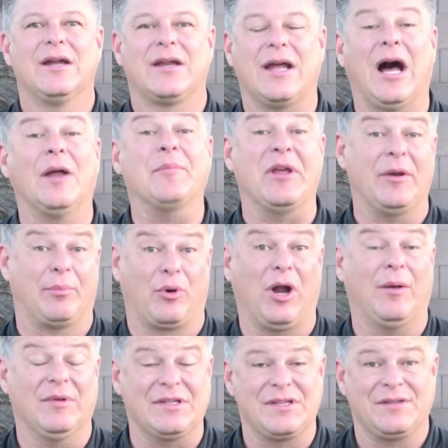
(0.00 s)
God made a
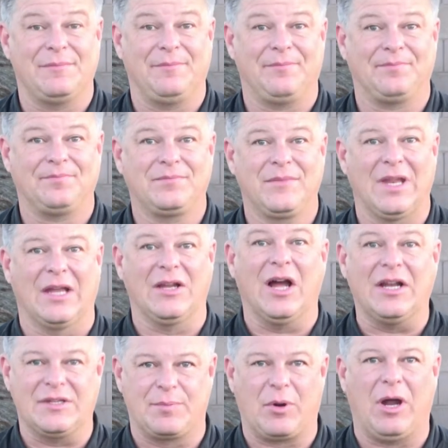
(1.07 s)
promise, and
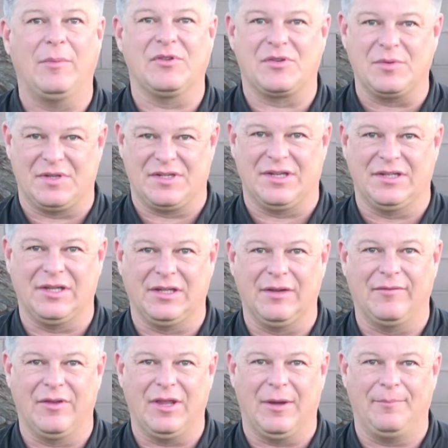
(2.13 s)
God's promise was to
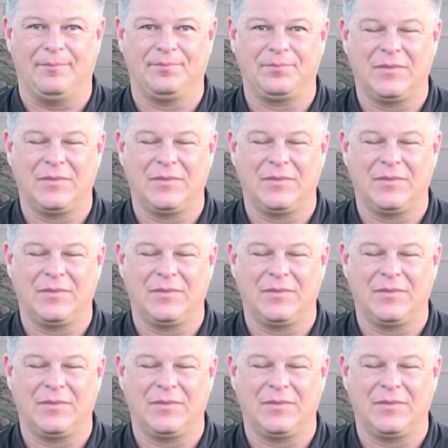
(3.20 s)
deliver them.